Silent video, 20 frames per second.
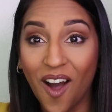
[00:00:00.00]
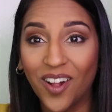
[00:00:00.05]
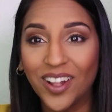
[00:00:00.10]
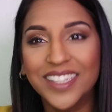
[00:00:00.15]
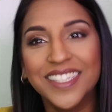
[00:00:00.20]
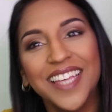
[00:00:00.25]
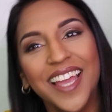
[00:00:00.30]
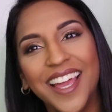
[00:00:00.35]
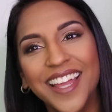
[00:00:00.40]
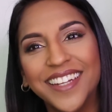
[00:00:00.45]

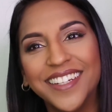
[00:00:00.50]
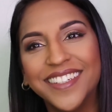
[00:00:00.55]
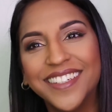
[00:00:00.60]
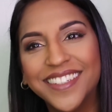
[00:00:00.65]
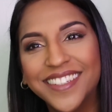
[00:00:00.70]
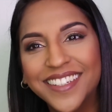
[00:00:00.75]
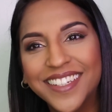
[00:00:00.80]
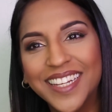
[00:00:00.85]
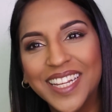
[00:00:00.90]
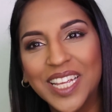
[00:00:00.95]
All done.
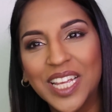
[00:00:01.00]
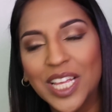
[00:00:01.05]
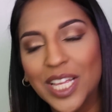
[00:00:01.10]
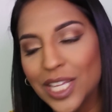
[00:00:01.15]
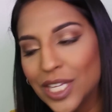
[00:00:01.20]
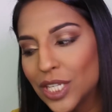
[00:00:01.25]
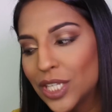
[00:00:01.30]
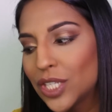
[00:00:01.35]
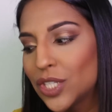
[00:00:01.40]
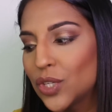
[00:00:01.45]

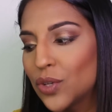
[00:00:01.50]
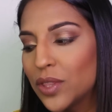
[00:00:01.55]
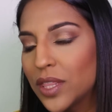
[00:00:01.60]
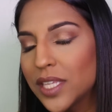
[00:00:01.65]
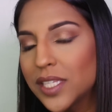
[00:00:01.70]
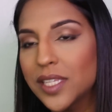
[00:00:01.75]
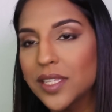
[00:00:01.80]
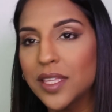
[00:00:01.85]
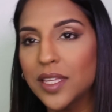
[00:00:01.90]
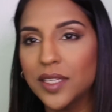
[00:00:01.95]
So
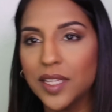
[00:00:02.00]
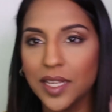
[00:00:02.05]
this is the